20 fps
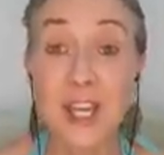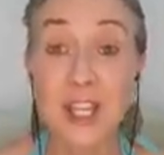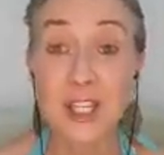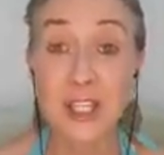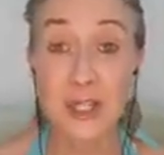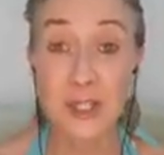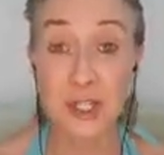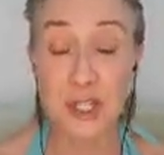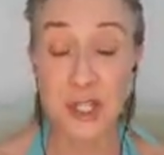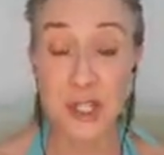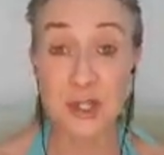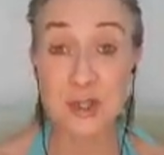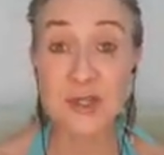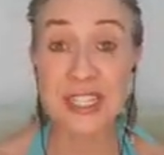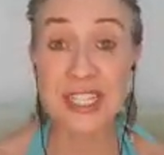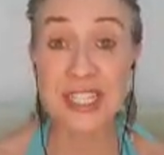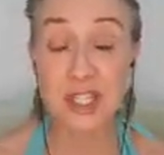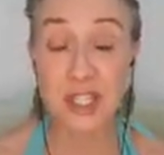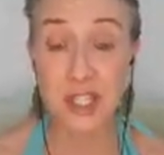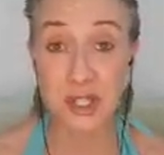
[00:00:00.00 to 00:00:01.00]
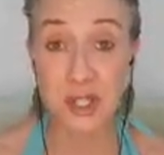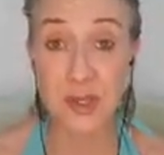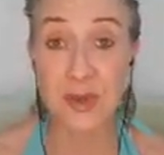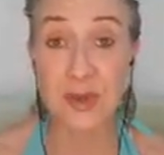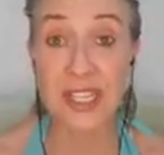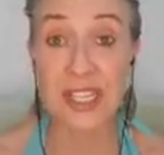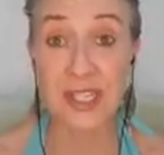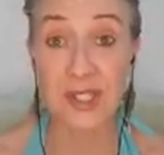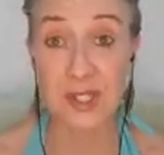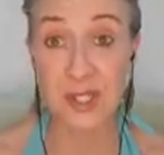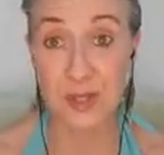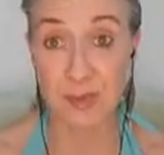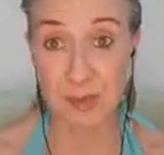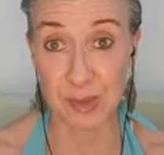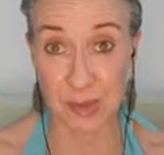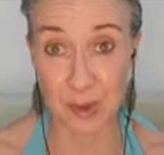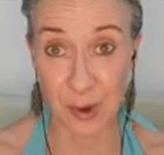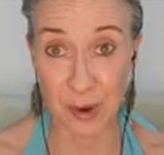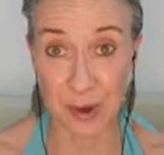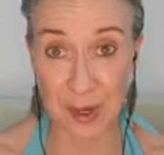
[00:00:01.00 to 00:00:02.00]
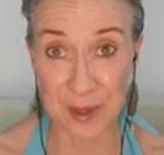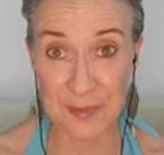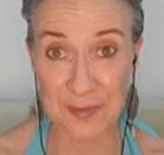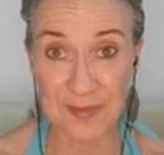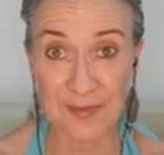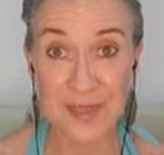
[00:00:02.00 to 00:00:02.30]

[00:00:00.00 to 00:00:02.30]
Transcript: you're choosing to explore.